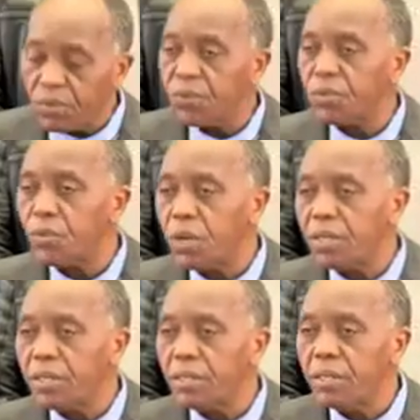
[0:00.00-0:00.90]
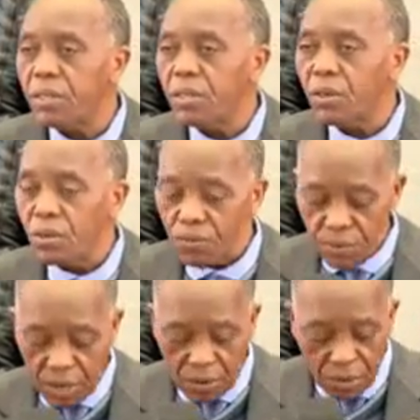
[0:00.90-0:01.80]
141
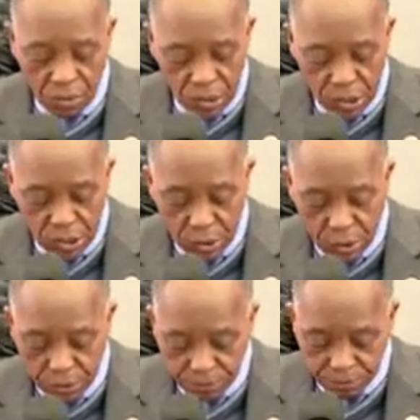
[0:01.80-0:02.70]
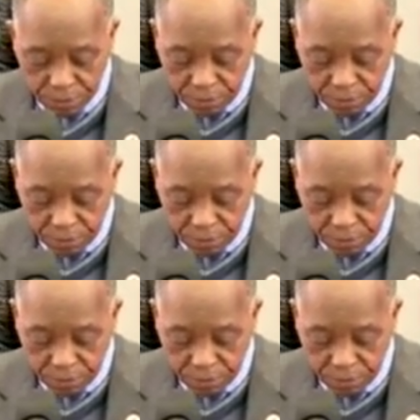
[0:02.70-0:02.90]
of our Constitution.